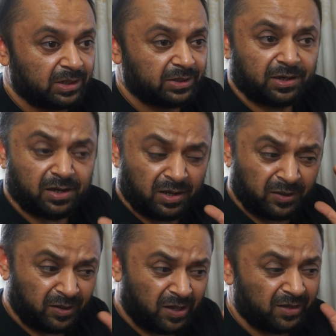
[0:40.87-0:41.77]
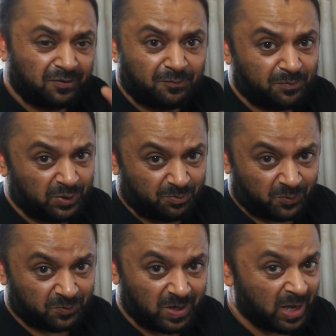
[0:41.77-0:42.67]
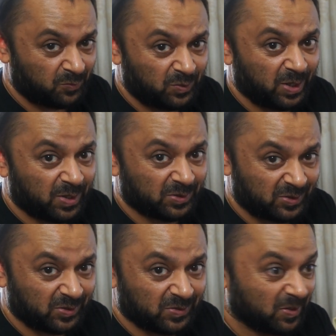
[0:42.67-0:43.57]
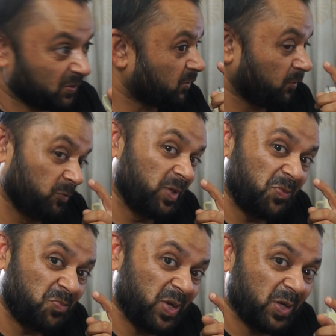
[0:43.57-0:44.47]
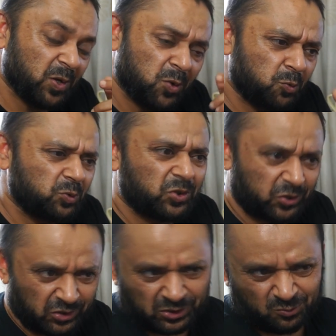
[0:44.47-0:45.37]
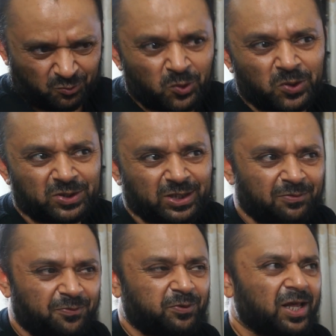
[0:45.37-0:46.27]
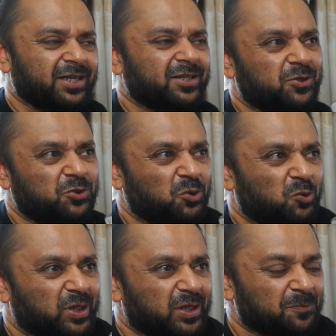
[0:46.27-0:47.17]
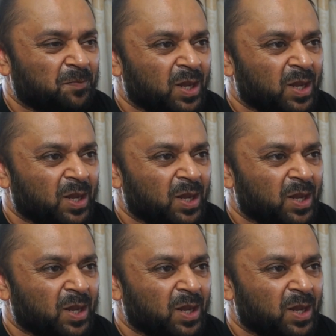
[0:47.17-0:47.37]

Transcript: there are a lot of people out there still, including me, who just want a flight controller